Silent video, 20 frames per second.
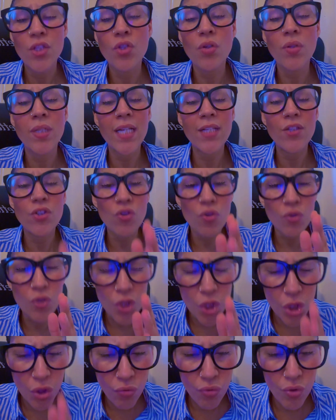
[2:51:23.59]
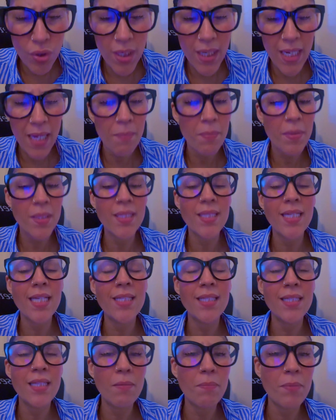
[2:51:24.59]
so that your children can
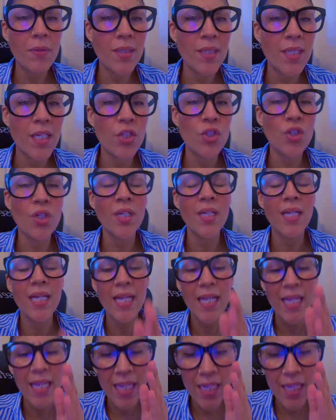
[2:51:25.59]
possess their possession.